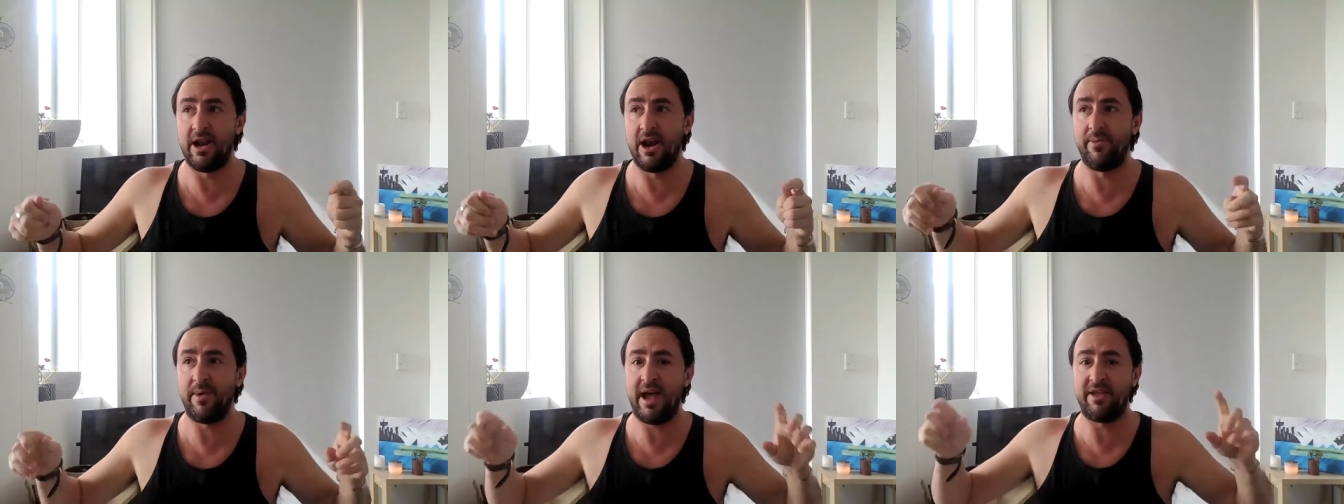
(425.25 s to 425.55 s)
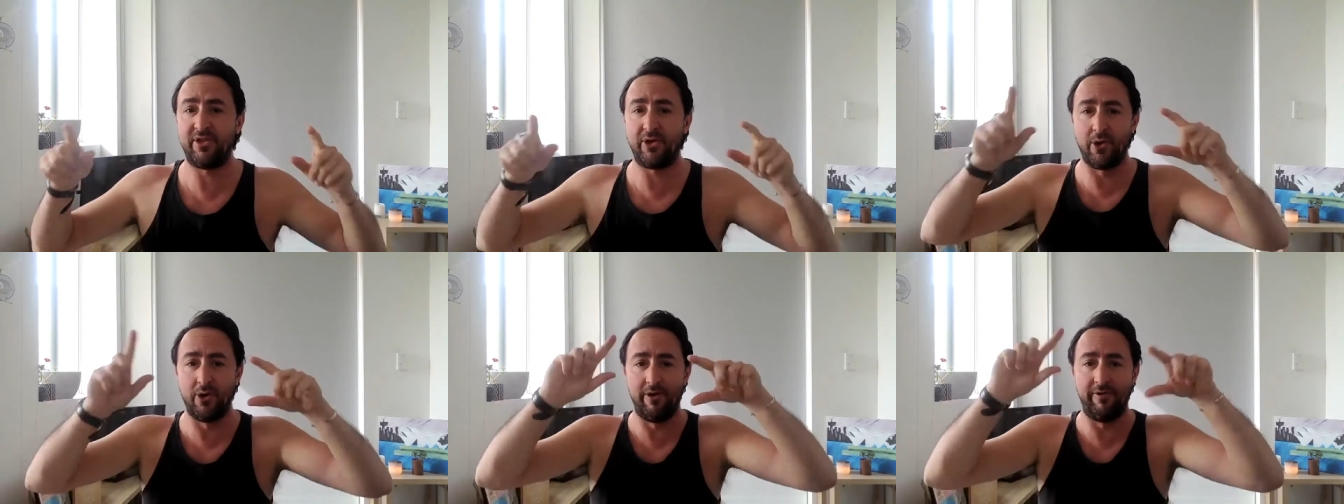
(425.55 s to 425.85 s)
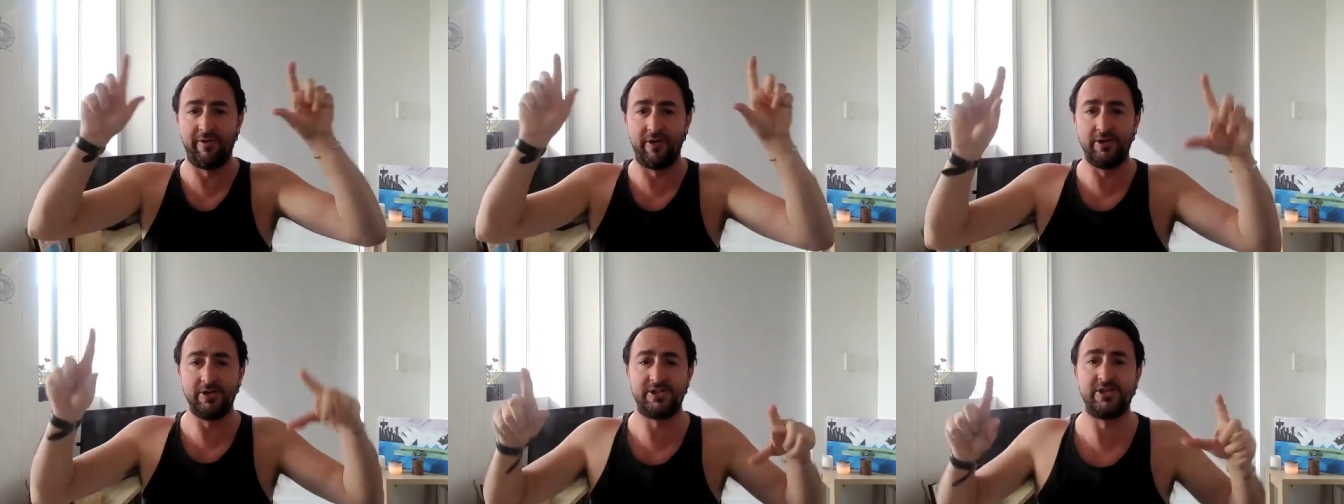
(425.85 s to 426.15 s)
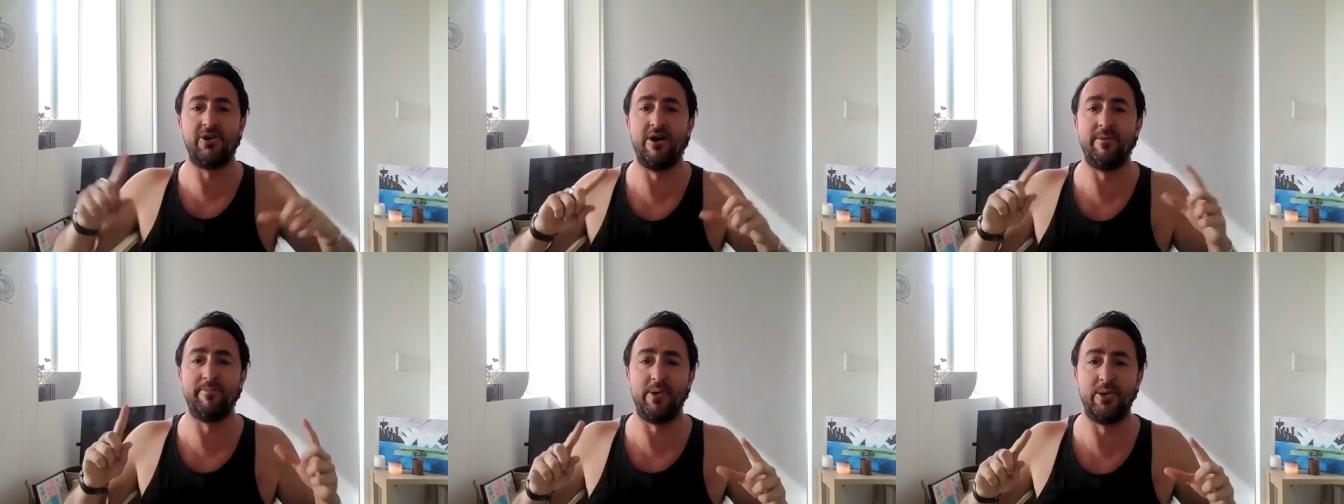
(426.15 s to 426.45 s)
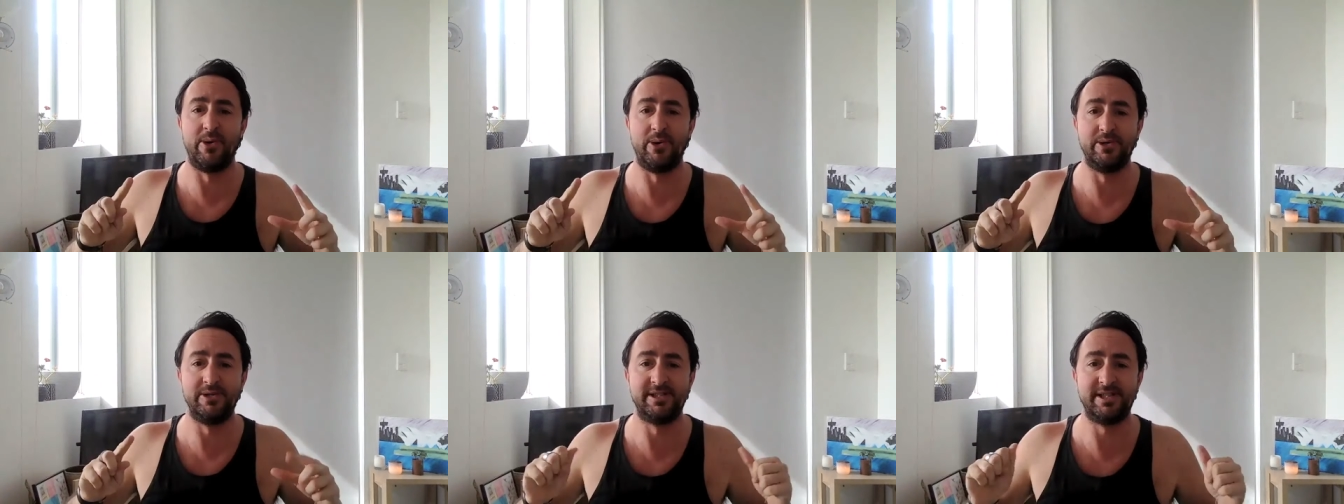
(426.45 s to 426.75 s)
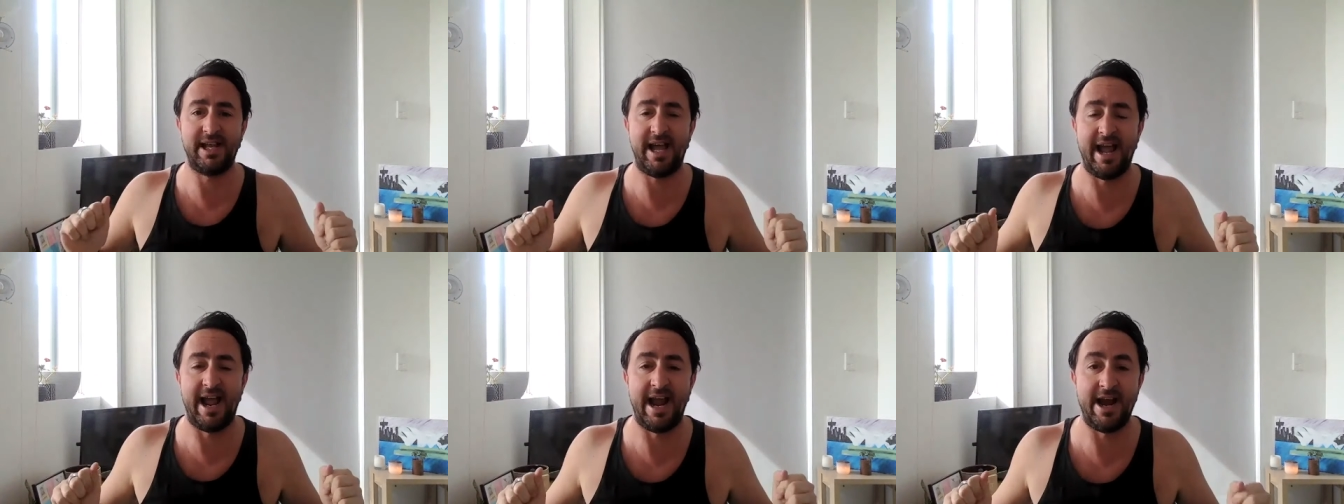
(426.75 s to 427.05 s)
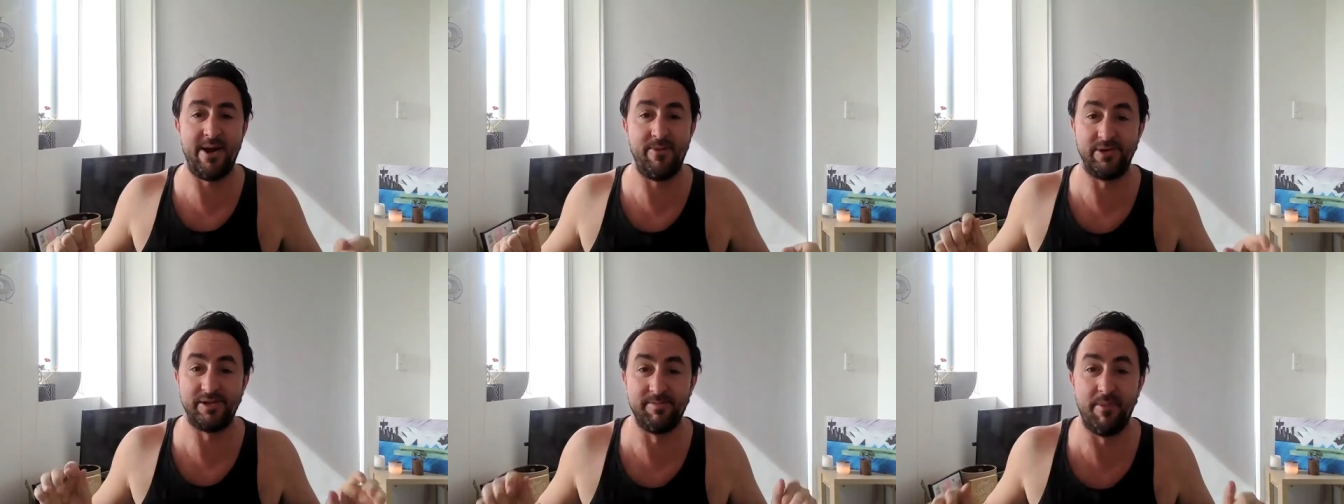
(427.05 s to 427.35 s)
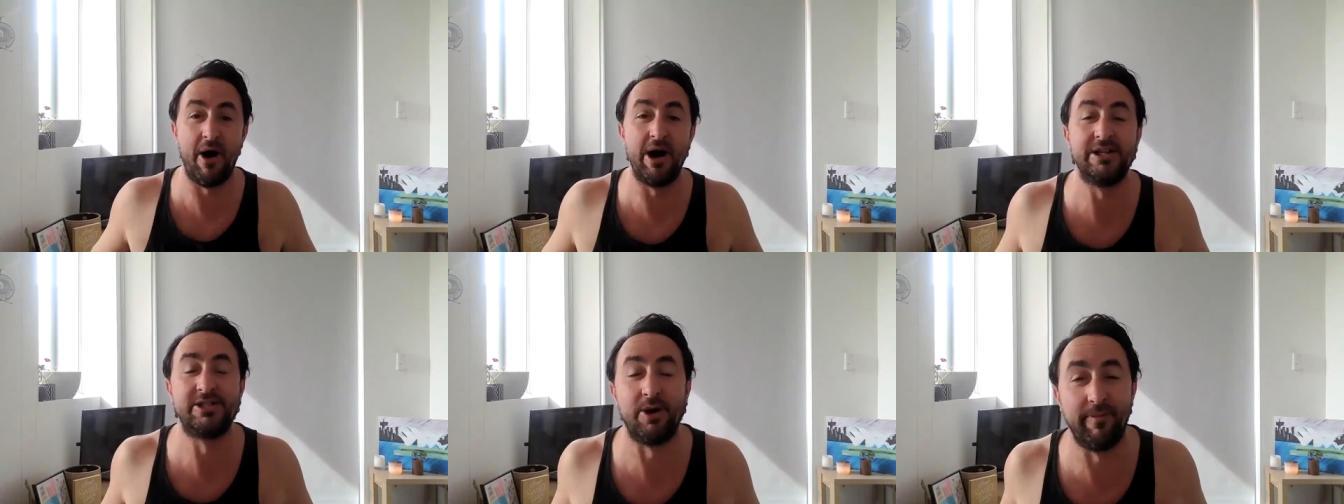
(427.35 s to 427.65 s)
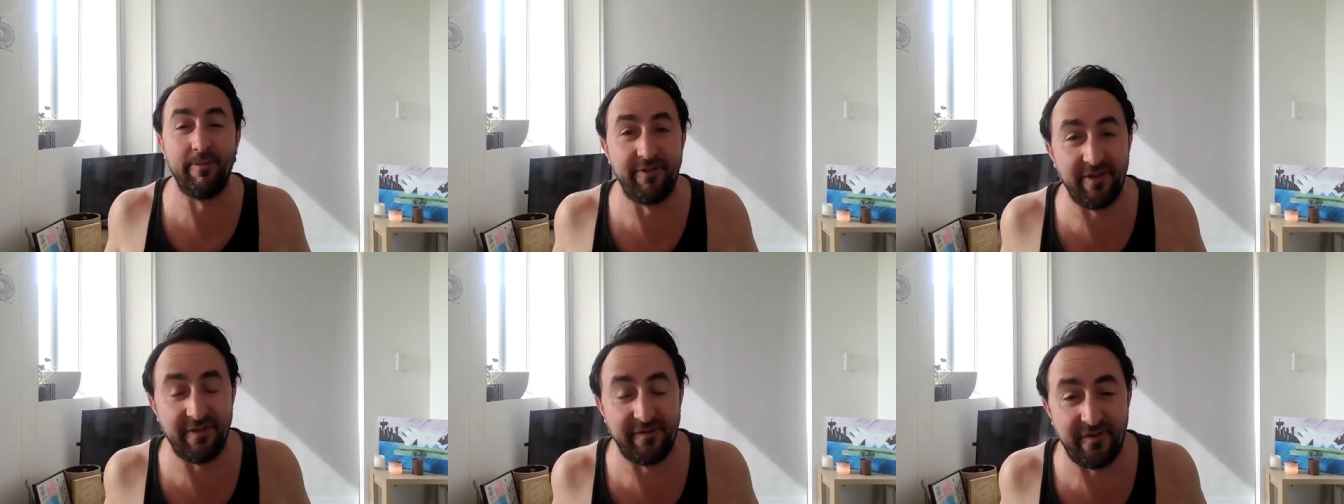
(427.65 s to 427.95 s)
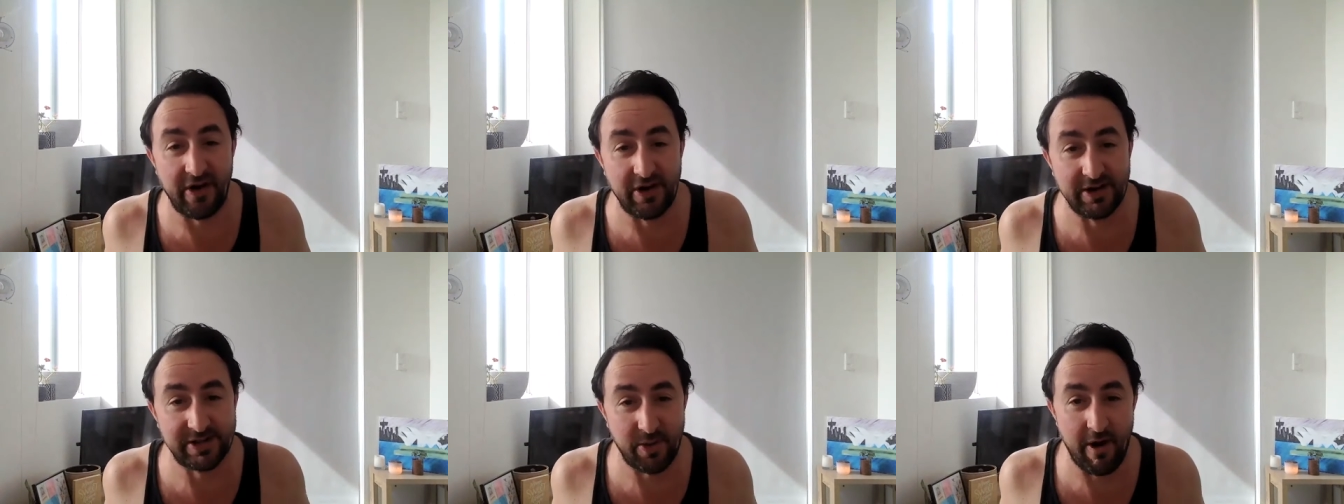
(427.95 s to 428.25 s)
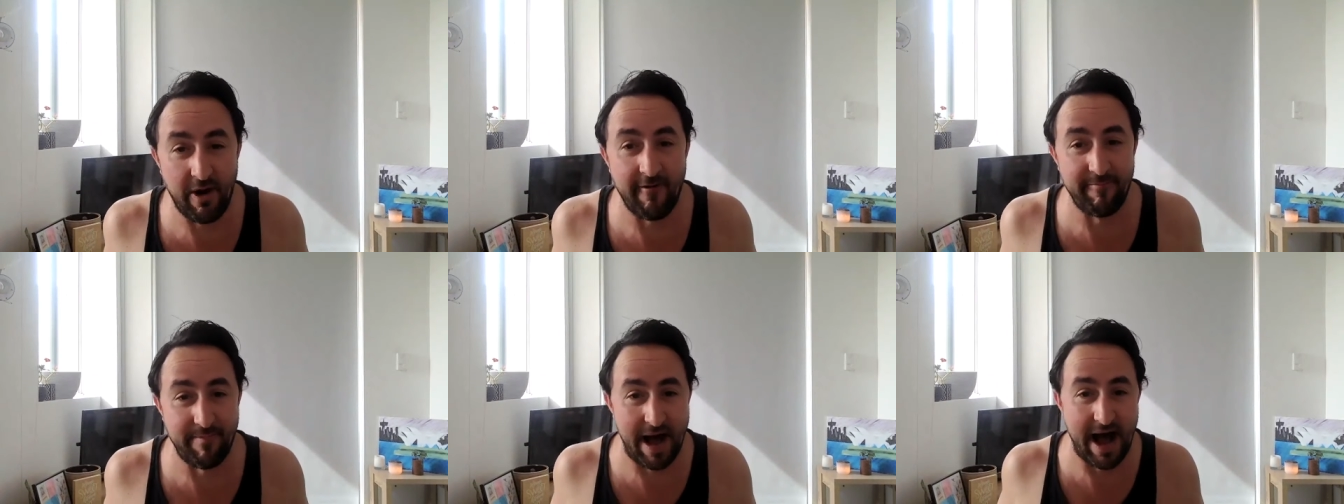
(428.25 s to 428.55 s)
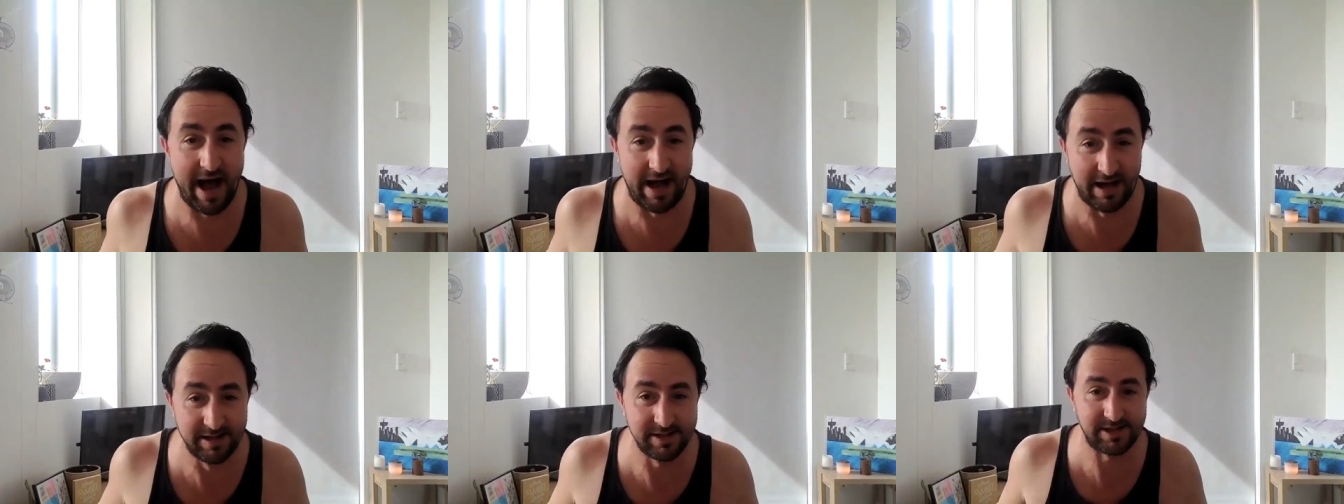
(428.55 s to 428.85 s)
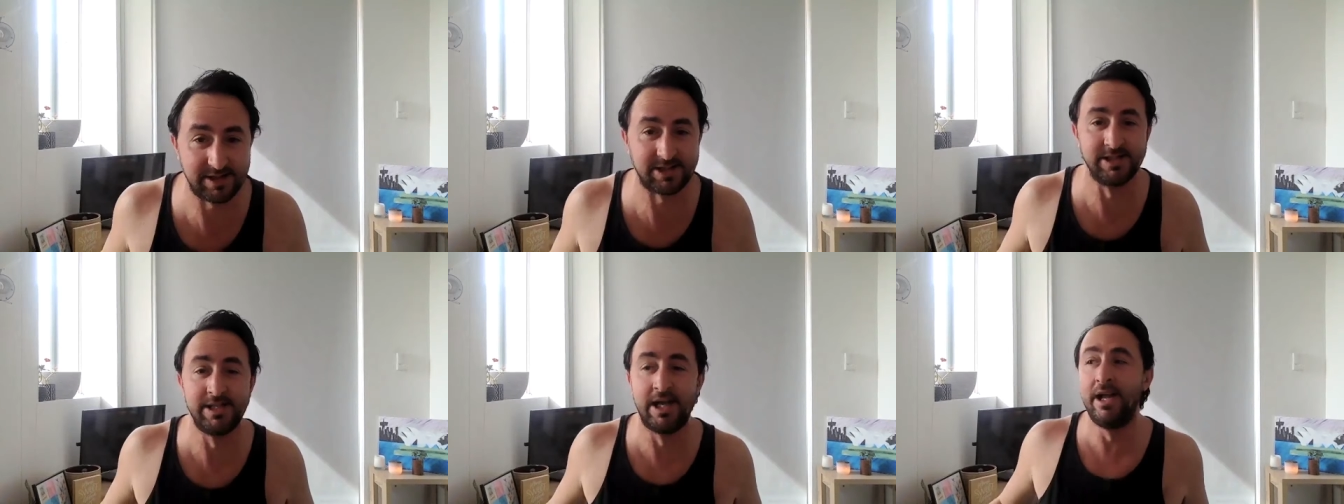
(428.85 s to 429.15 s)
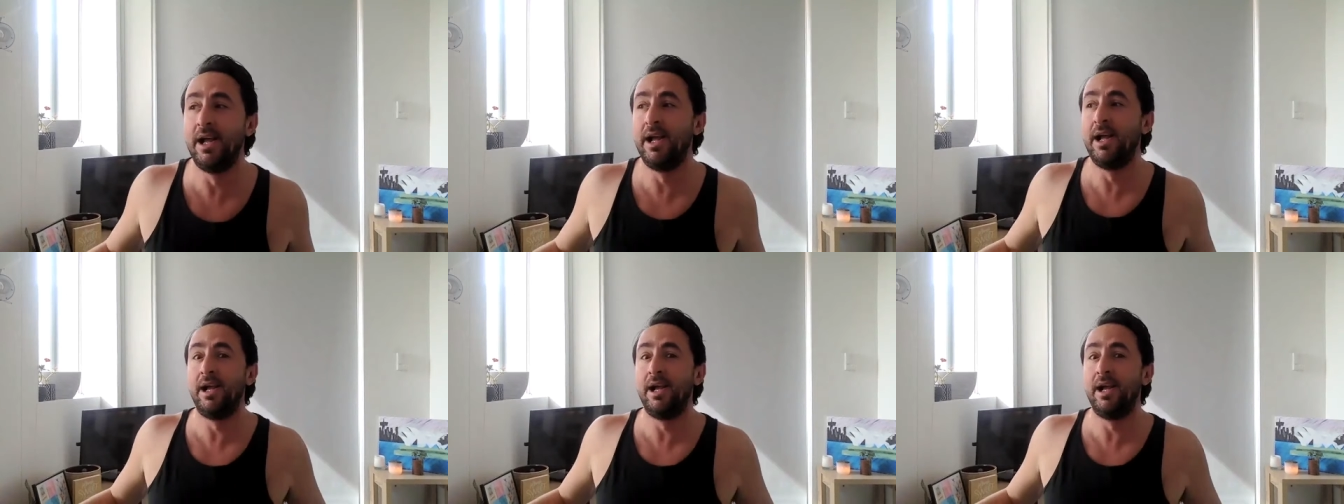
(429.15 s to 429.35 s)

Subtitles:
we had the core flute signboards and it was my job for the first 12 months,